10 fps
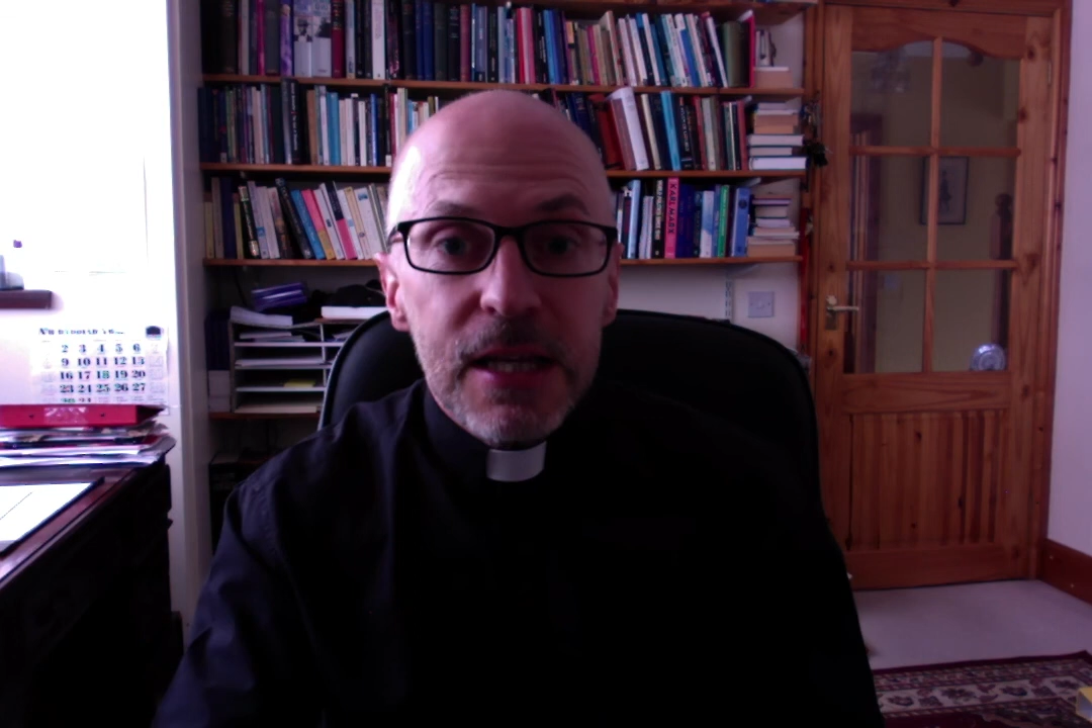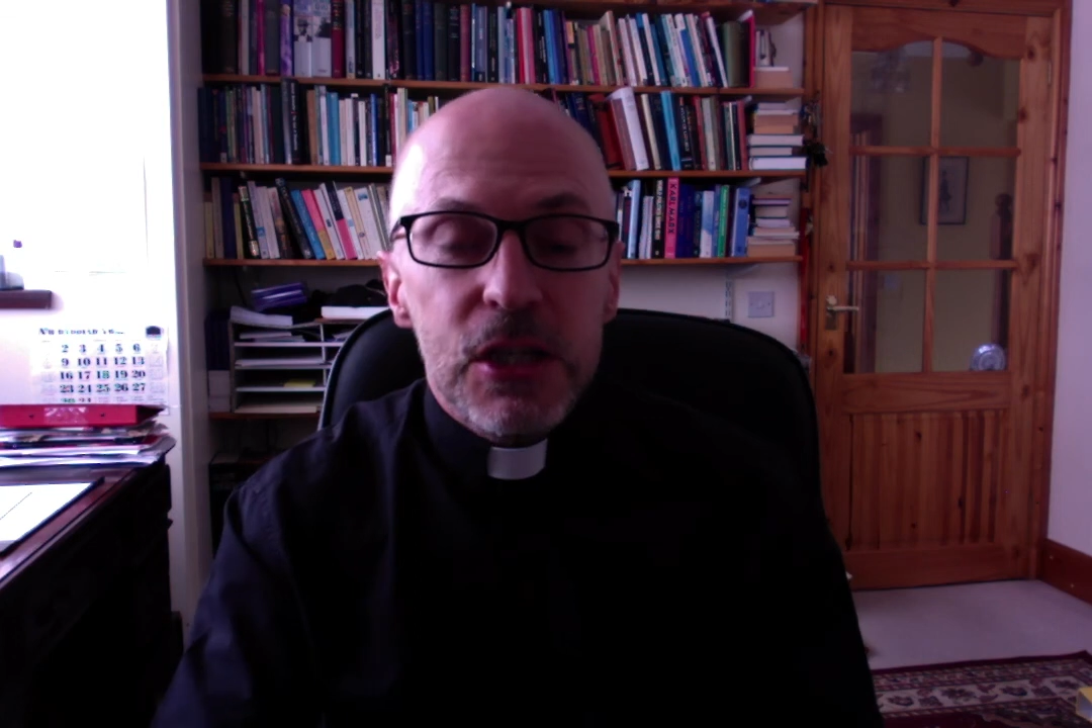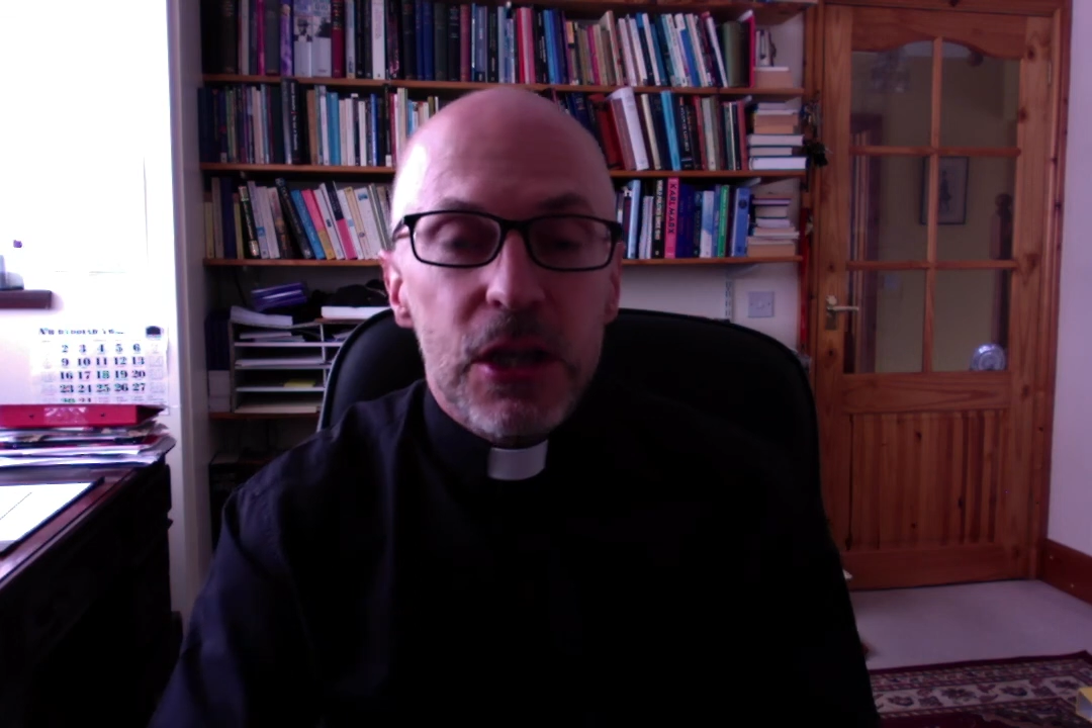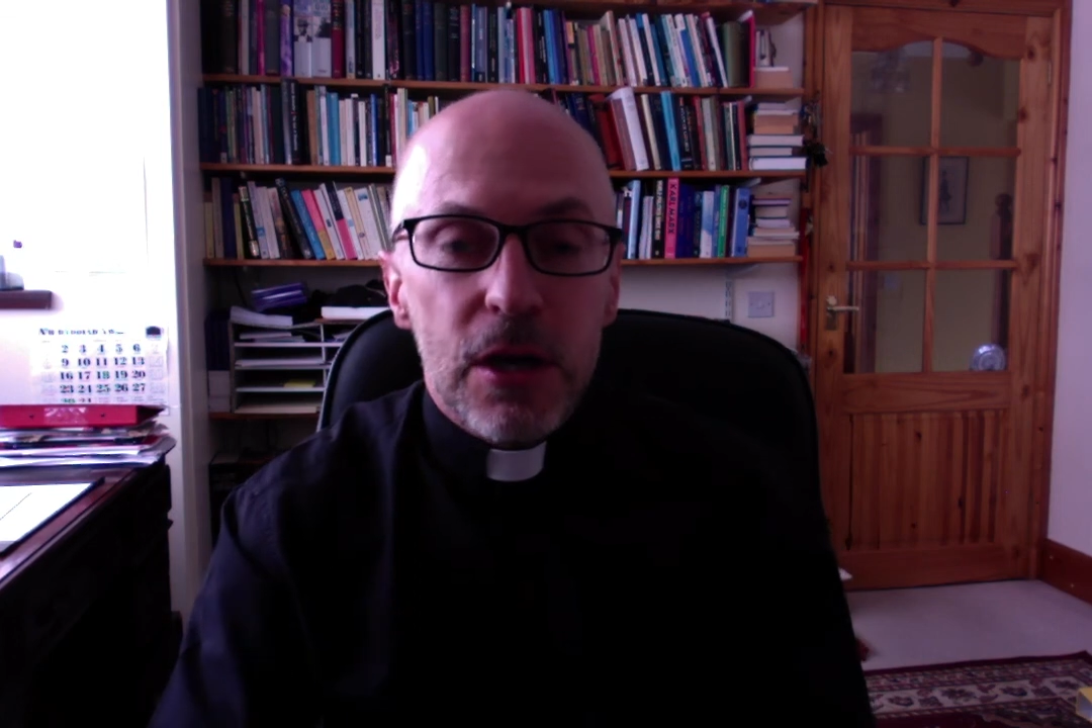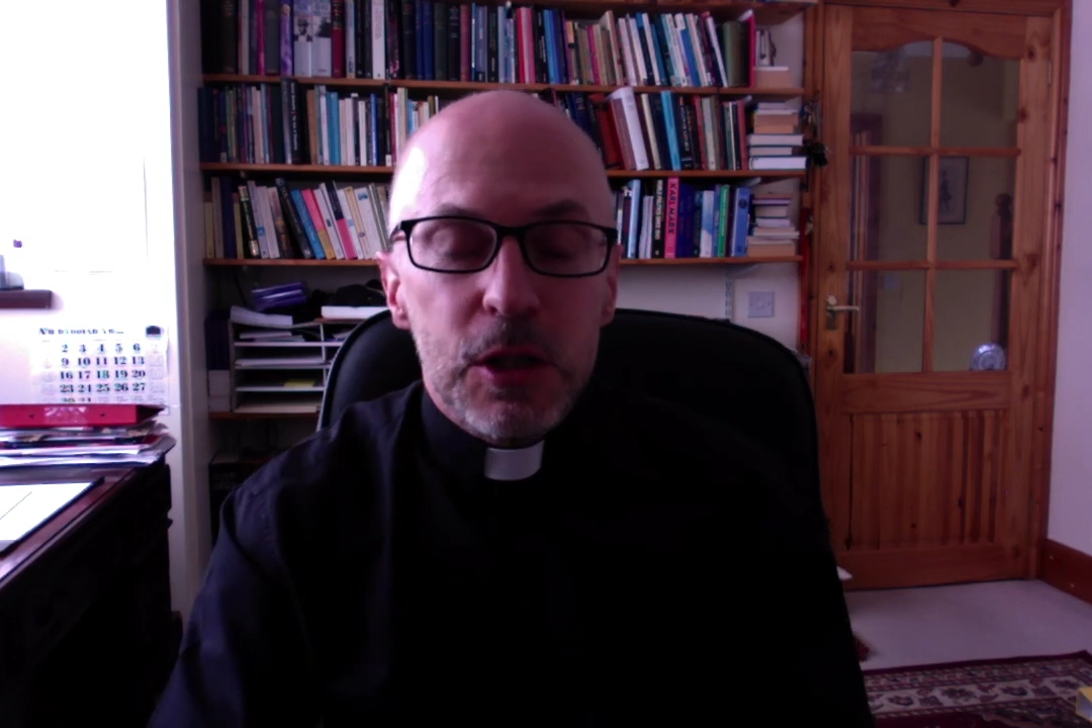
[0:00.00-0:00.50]

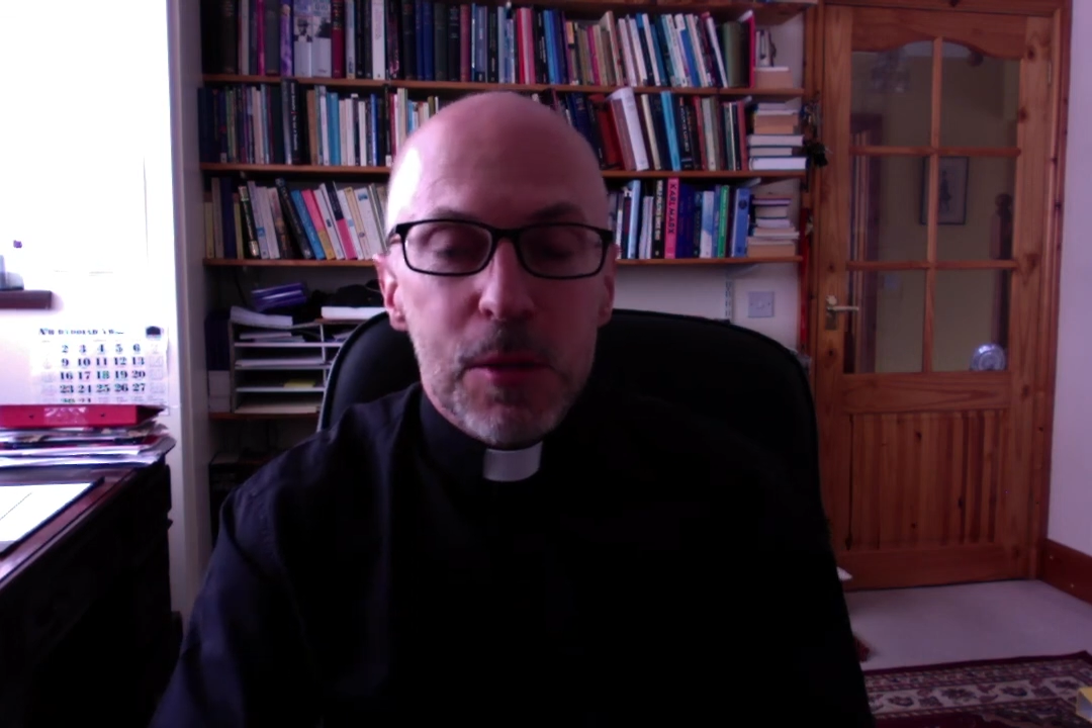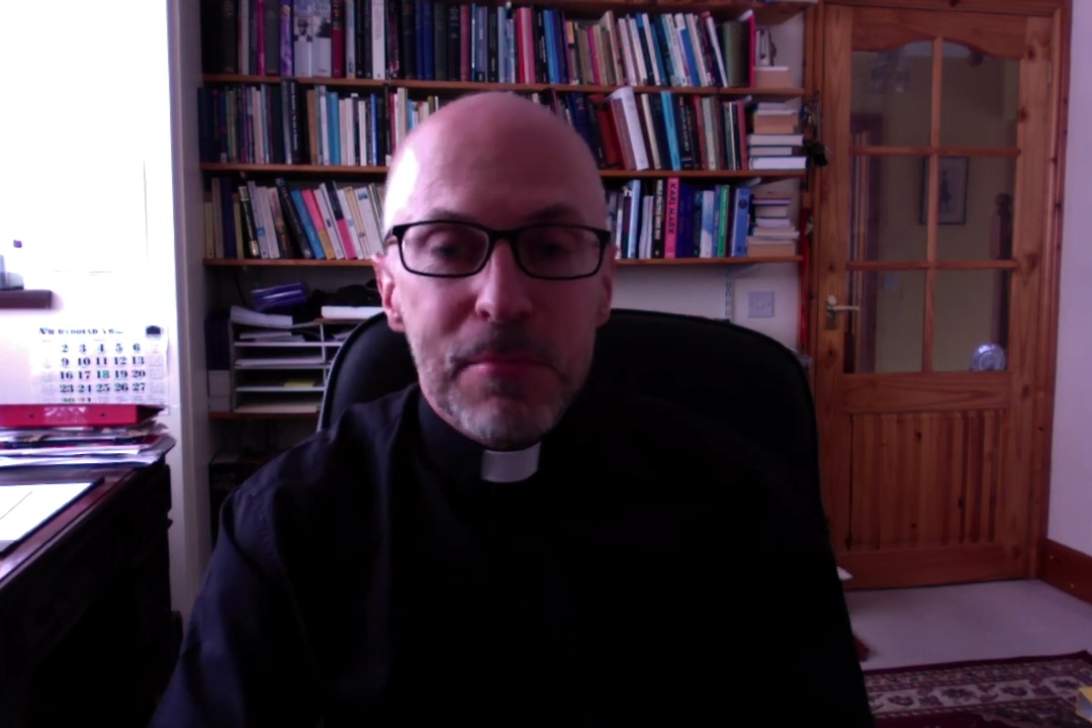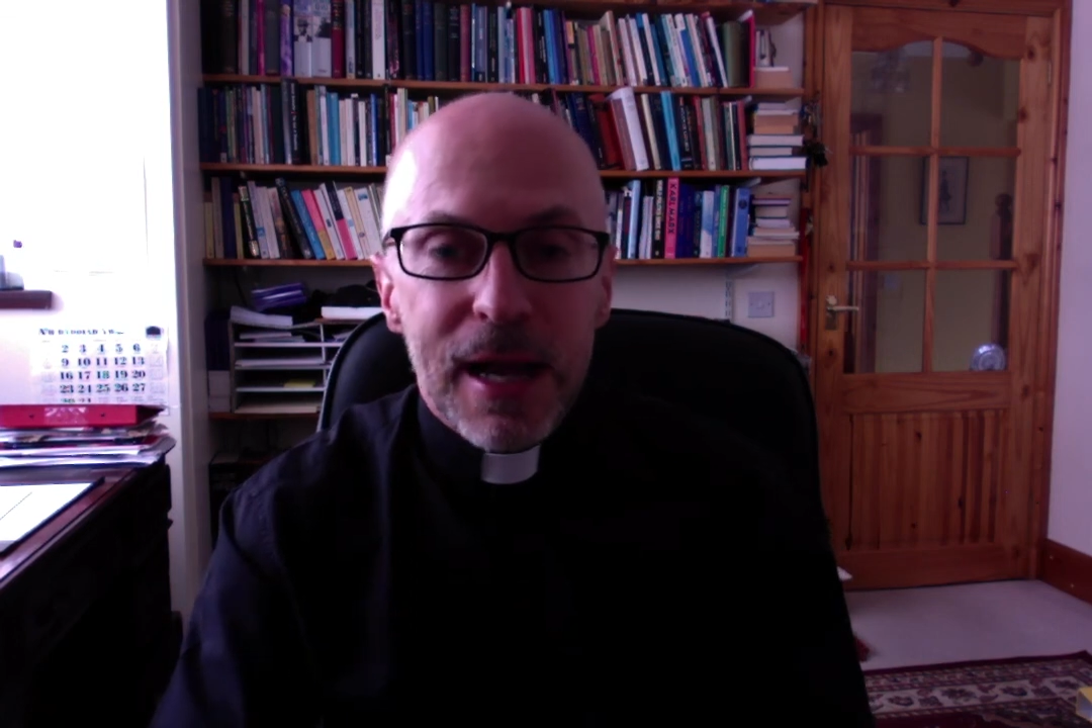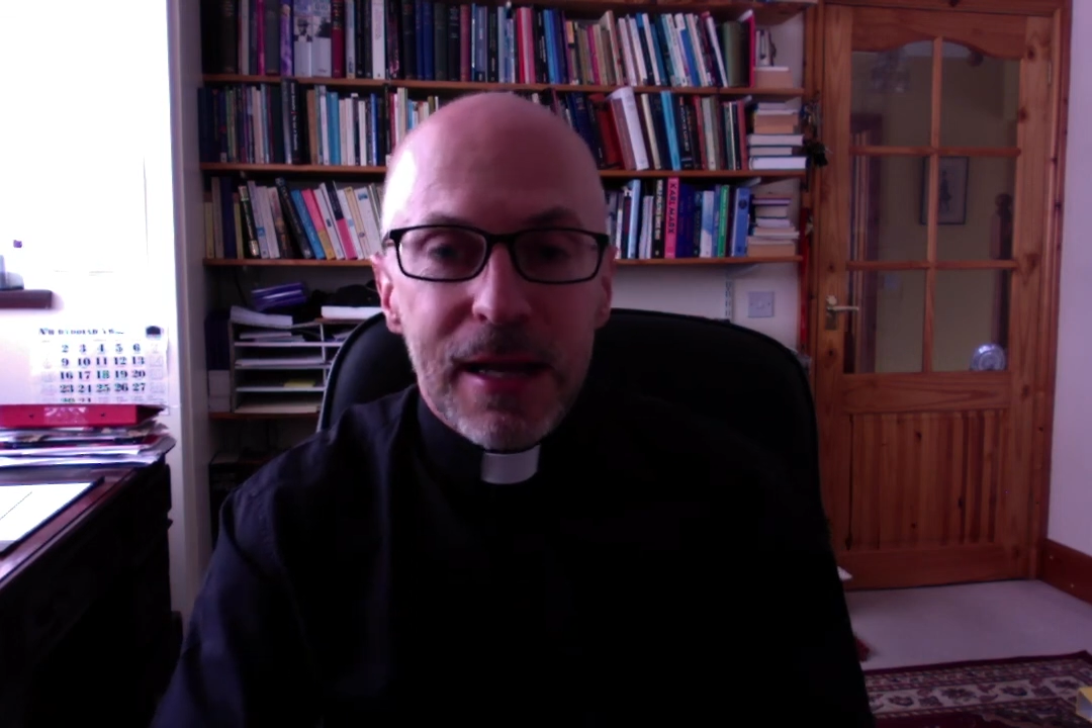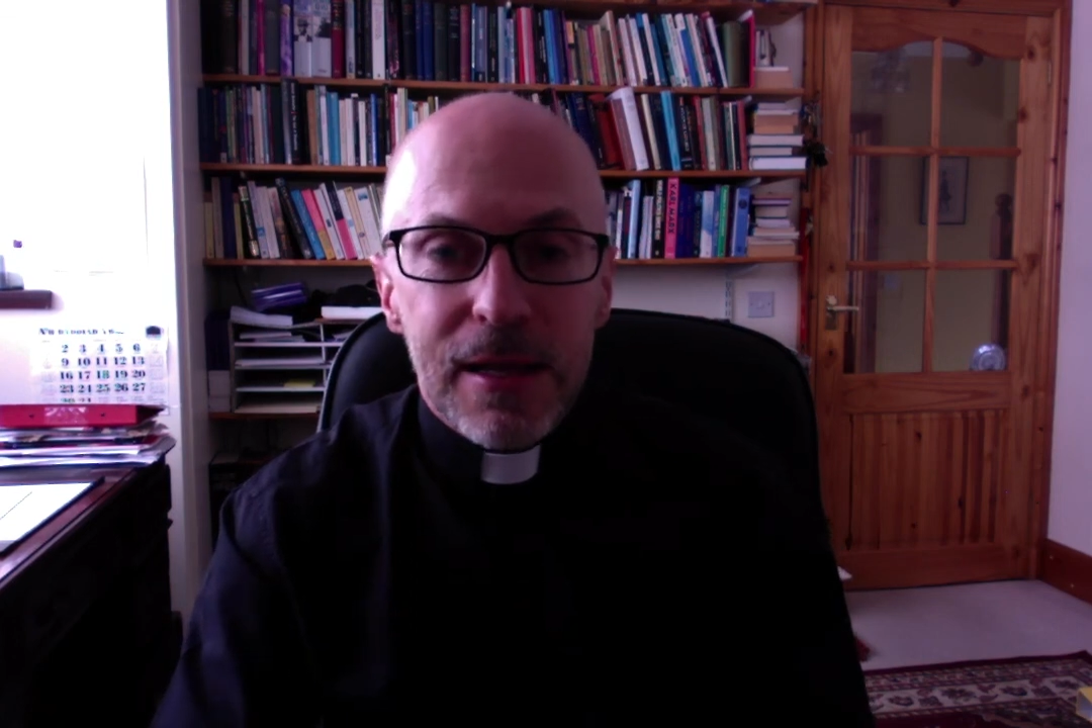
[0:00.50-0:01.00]
starting
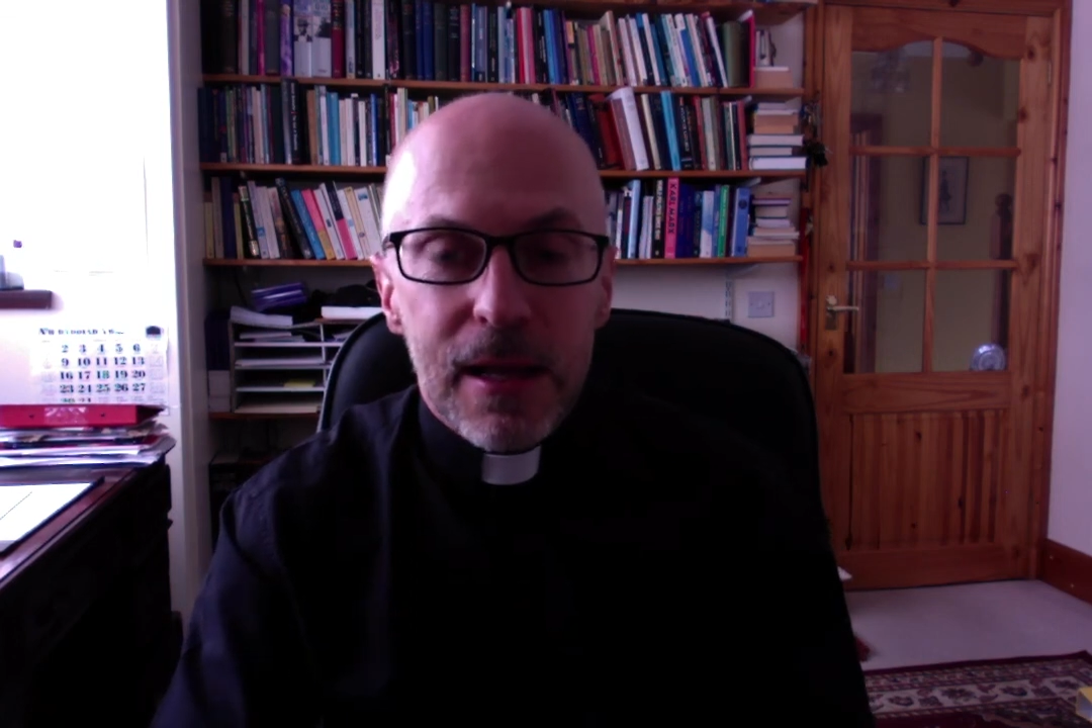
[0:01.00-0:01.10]
back